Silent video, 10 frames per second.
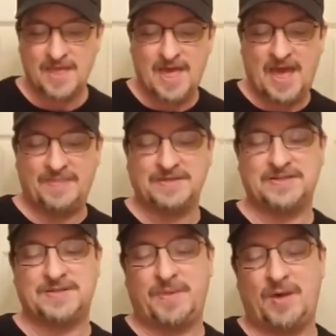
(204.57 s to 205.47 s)
And this
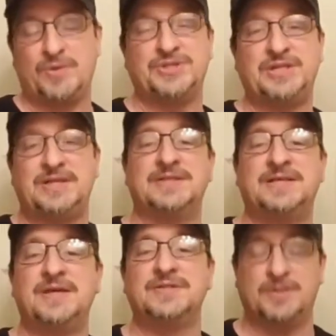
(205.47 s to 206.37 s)
is about when Jesus
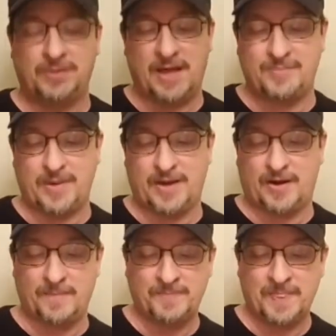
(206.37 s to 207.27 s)
heals the blind
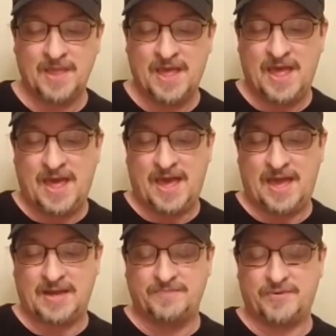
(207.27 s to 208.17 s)
beggar.
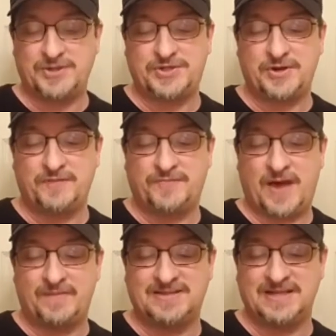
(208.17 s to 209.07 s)
And in verse
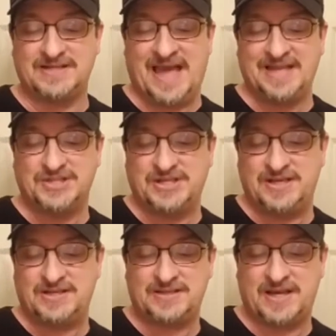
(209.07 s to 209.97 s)
35, it says, And
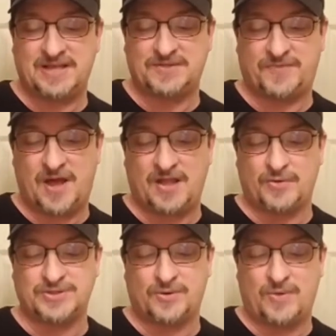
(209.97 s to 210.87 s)
Jesus and his
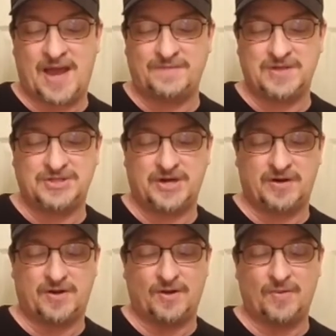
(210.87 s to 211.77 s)
followers arrived at
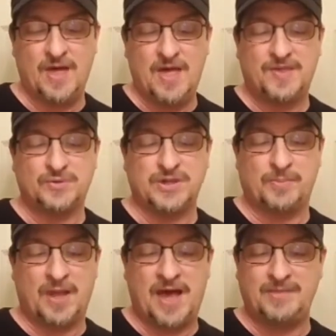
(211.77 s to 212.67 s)
Jericho. There was a
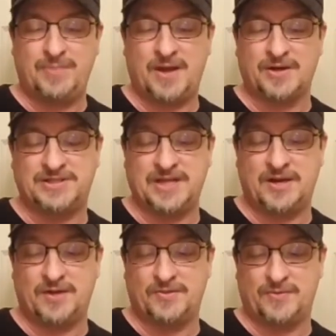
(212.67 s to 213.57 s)
blind beggar
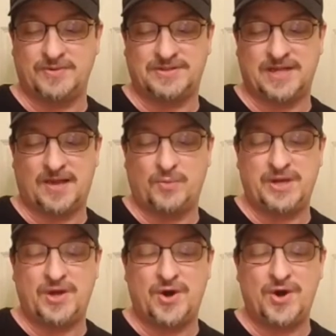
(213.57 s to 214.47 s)
sitting on the roadside. When
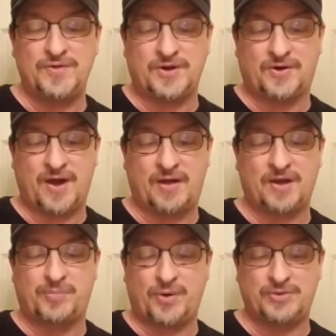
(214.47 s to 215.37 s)
he heard the crowd
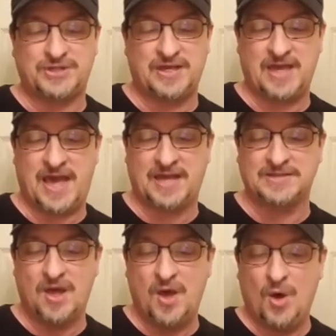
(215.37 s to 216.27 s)
approaching, he
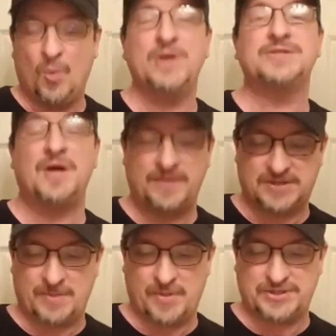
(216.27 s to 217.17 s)
asked, What's all this
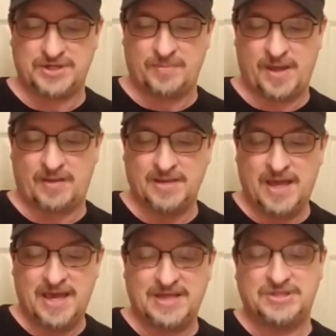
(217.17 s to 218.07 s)
commotion about?
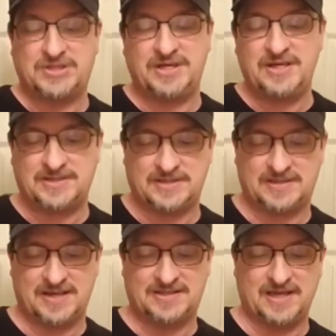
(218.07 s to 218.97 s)
It's Jesus,
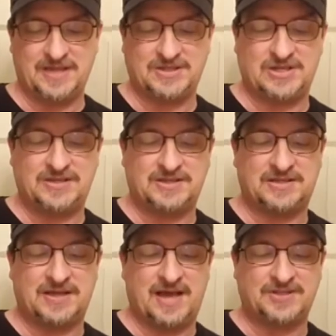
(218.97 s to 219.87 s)
they said. Jesus
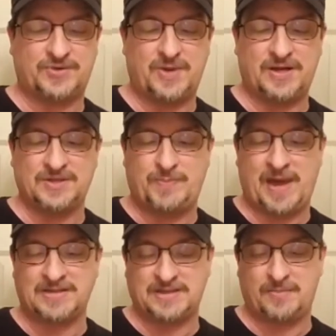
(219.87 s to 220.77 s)
the Nazarene is
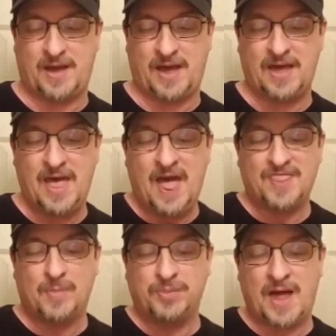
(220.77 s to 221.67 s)
passing by.
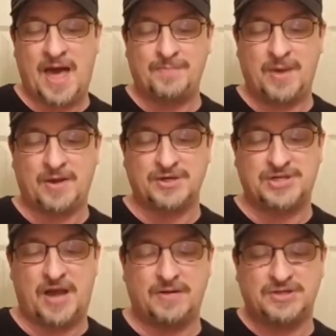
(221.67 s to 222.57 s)
The blind beggar
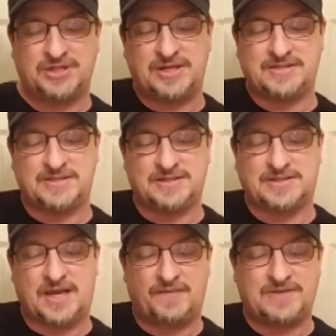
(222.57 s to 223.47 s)
shouted, Jesus,
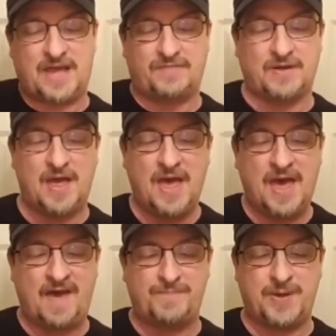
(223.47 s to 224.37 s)
son of David,
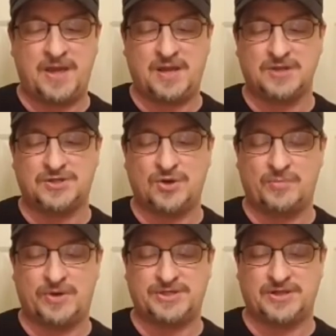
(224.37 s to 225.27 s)
have pity and show
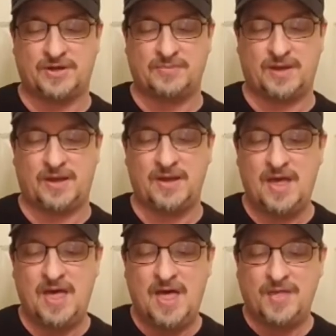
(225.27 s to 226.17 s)
mercy on me.
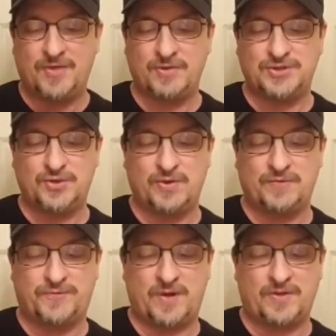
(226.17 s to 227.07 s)
Those who were in
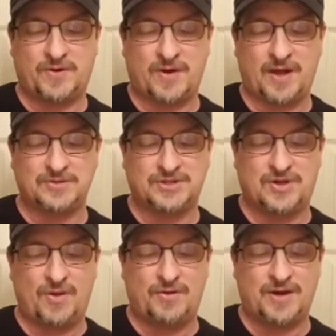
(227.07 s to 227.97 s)
front of the crowd
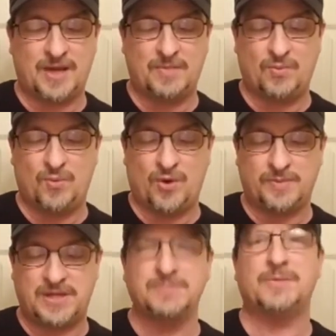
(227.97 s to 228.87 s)
scolded him and
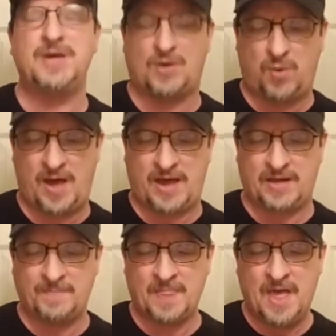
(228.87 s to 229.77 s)
warned him to be
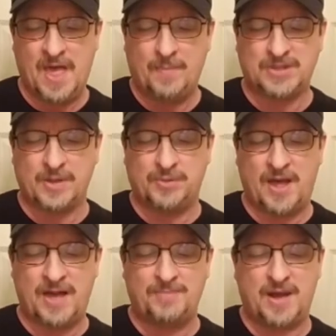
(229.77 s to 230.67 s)
quiet. But the
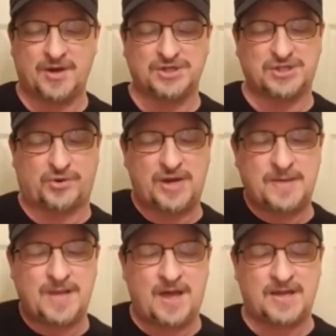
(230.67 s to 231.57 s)
blind beggar
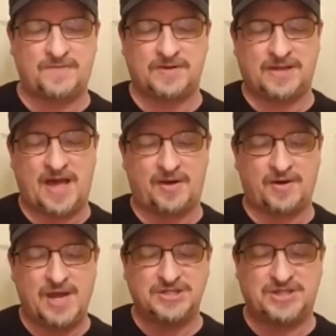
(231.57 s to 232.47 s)
screamed out even
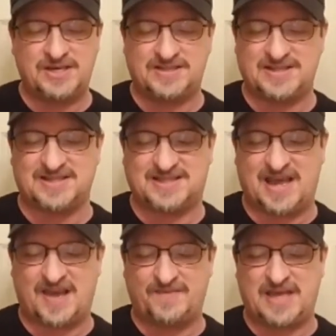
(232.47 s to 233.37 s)
louder, Jesus,
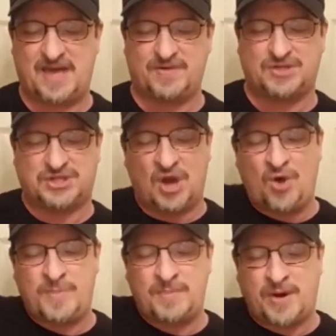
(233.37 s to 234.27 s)
son of David, show
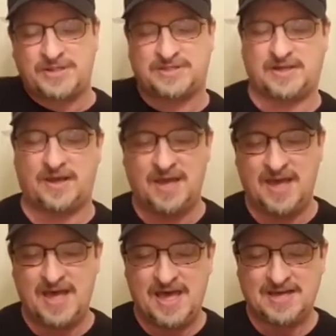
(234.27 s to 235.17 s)
me mercy.
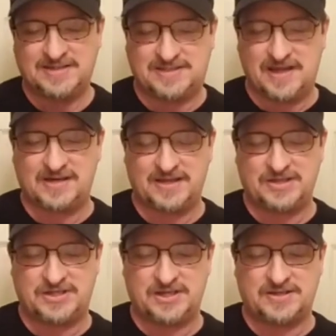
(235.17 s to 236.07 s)
Suddenly
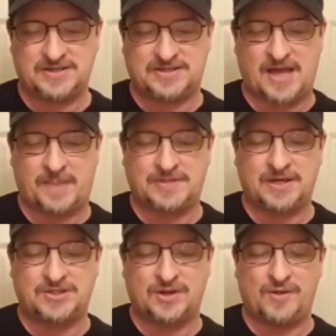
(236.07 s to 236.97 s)
Jesus stopped and
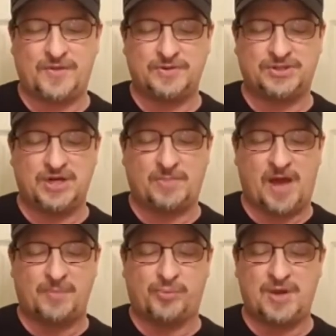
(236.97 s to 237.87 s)
he told those
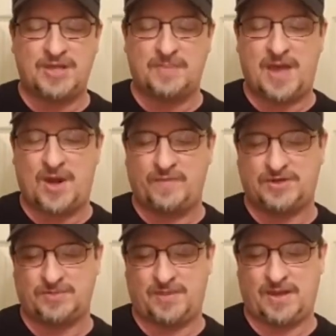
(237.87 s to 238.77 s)
nearby, bring the man over
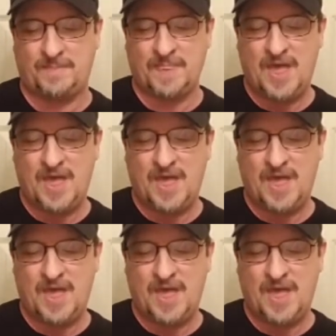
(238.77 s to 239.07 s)
to me.